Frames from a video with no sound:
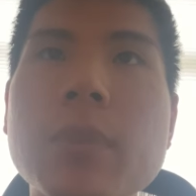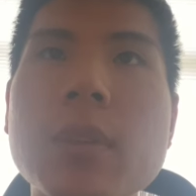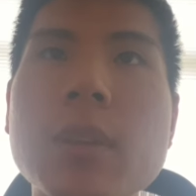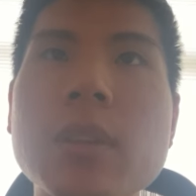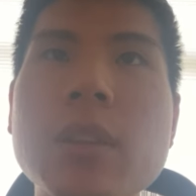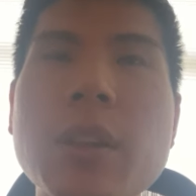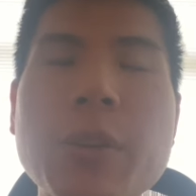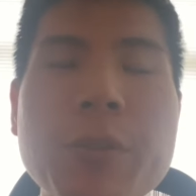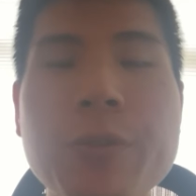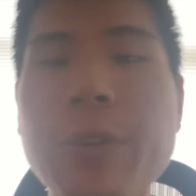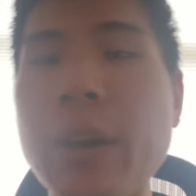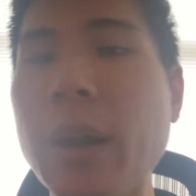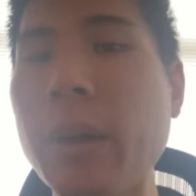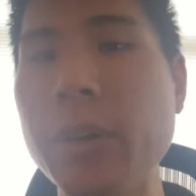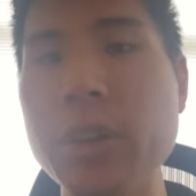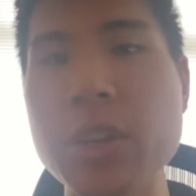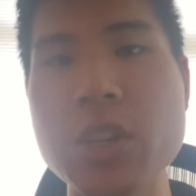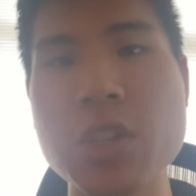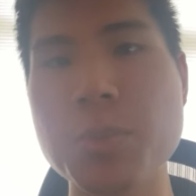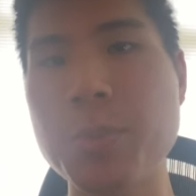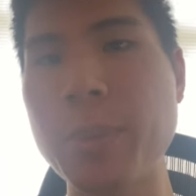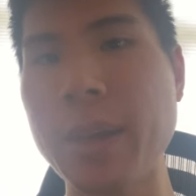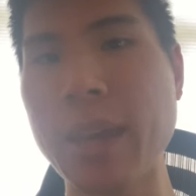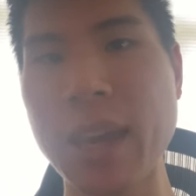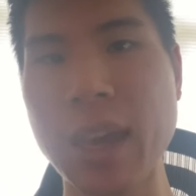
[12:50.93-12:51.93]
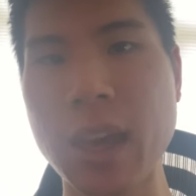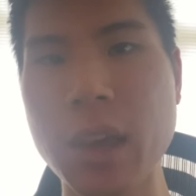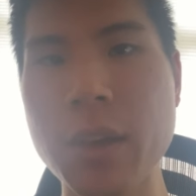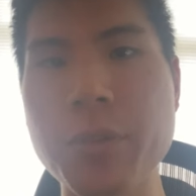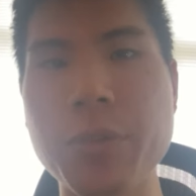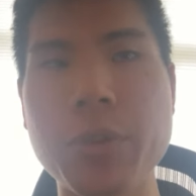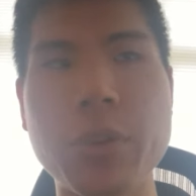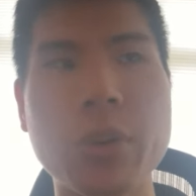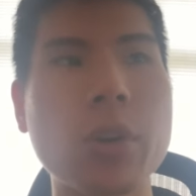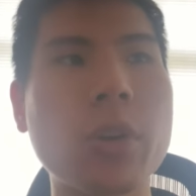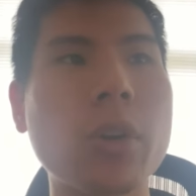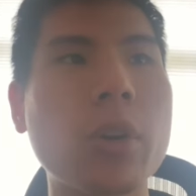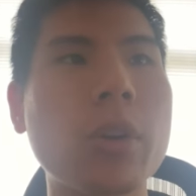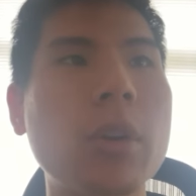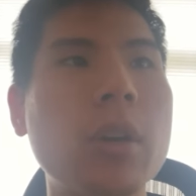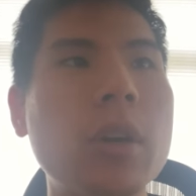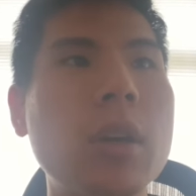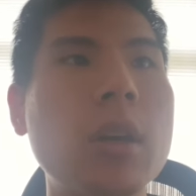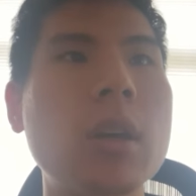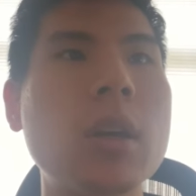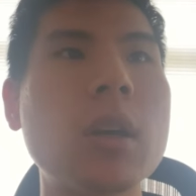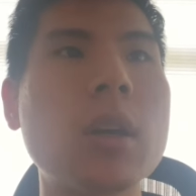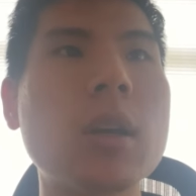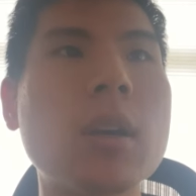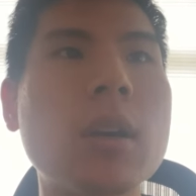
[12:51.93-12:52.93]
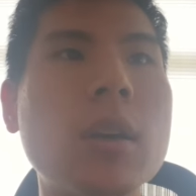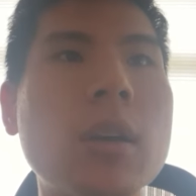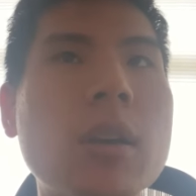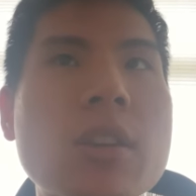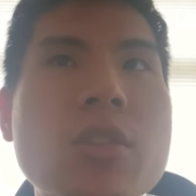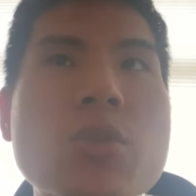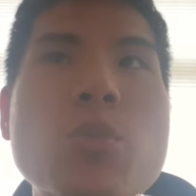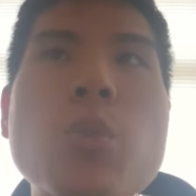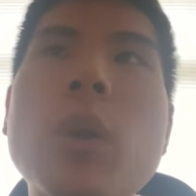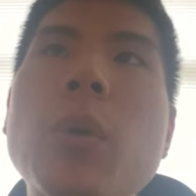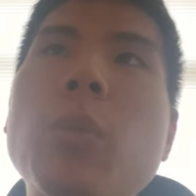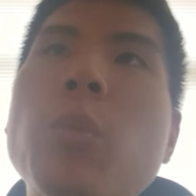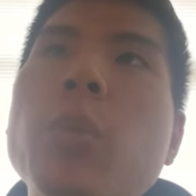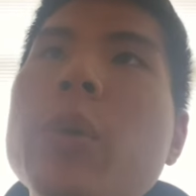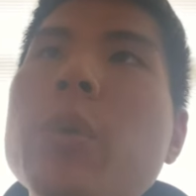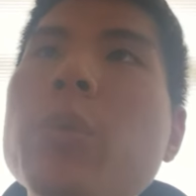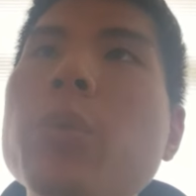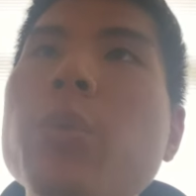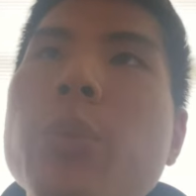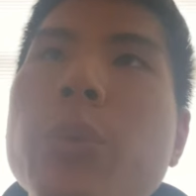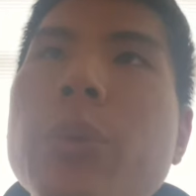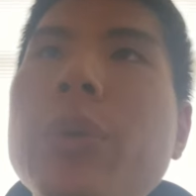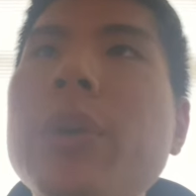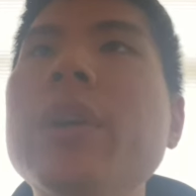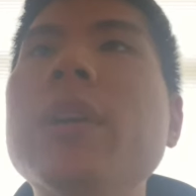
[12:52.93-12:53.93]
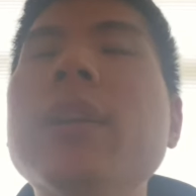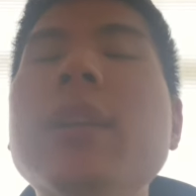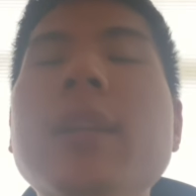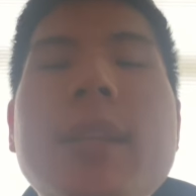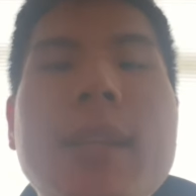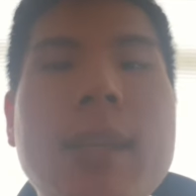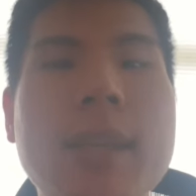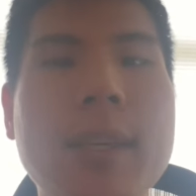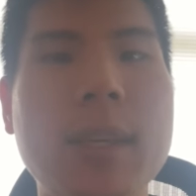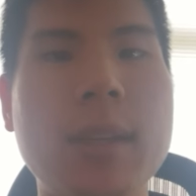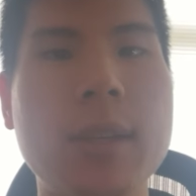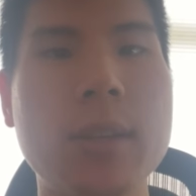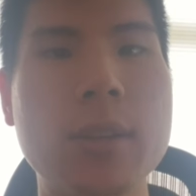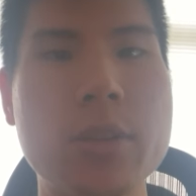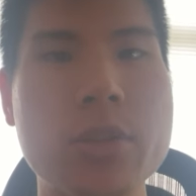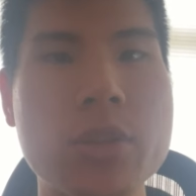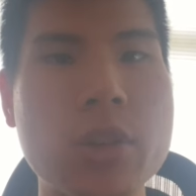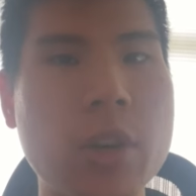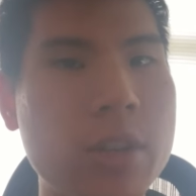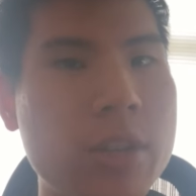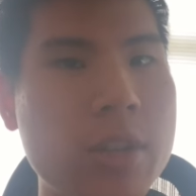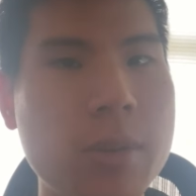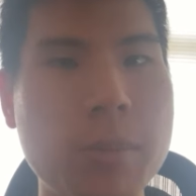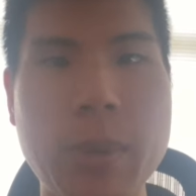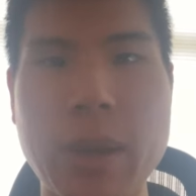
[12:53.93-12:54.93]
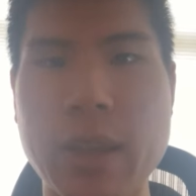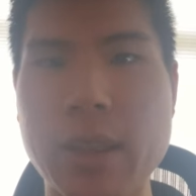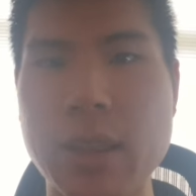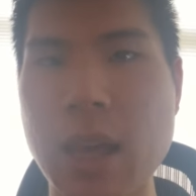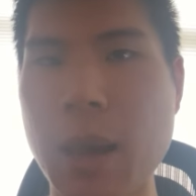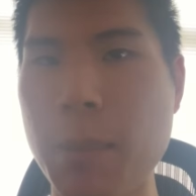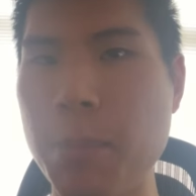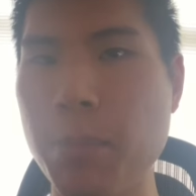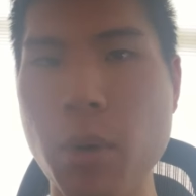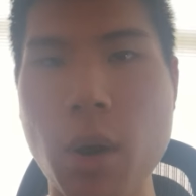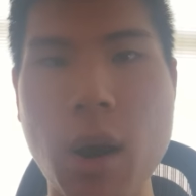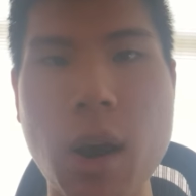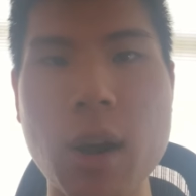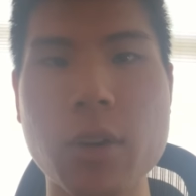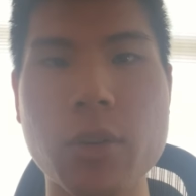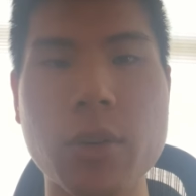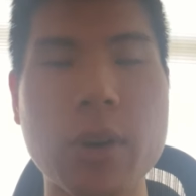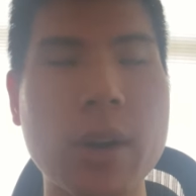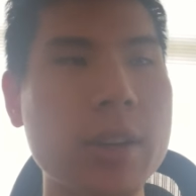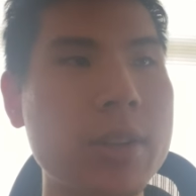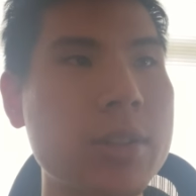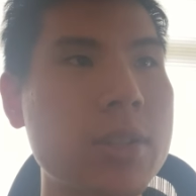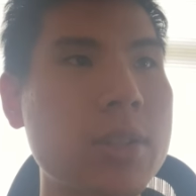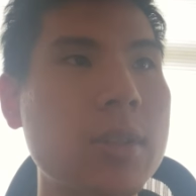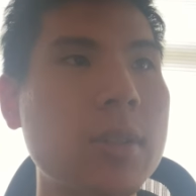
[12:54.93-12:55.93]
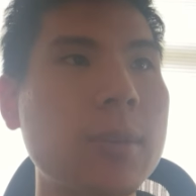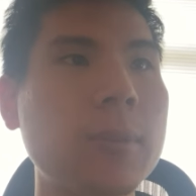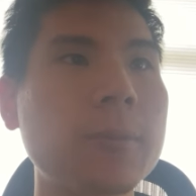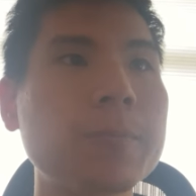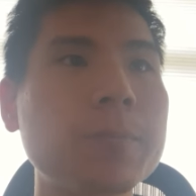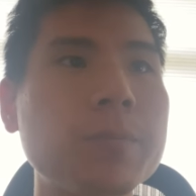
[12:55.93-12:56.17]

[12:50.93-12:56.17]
nefarious behavior, is when we really start to make that progress.